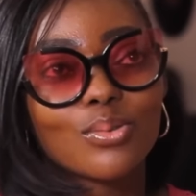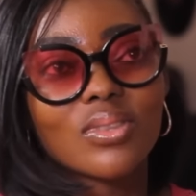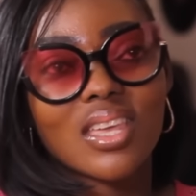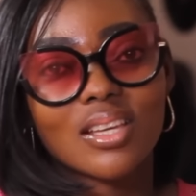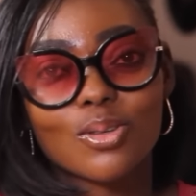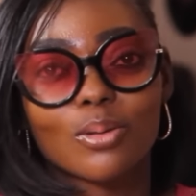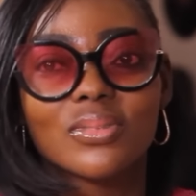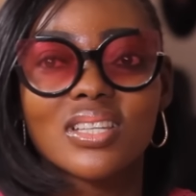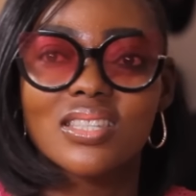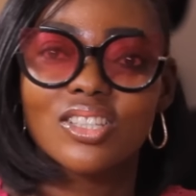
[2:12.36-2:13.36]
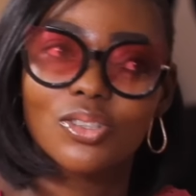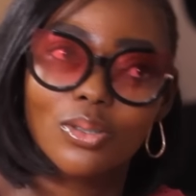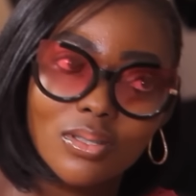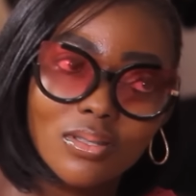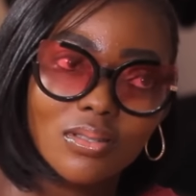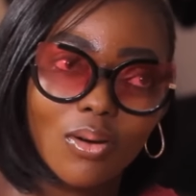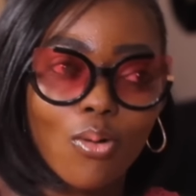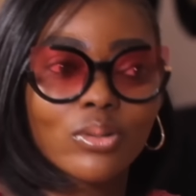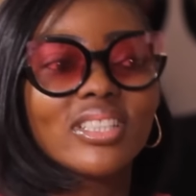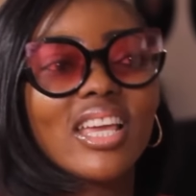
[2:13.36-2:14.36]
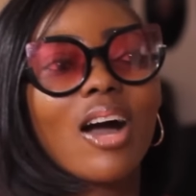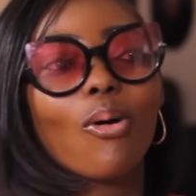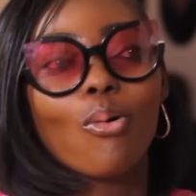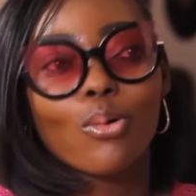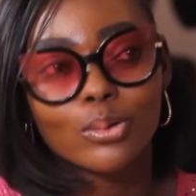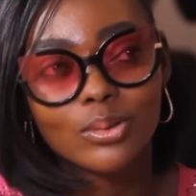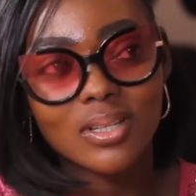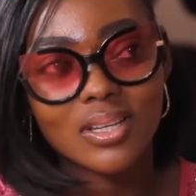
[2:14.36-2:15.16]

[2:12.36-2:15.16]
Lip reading: to take some decisions on their own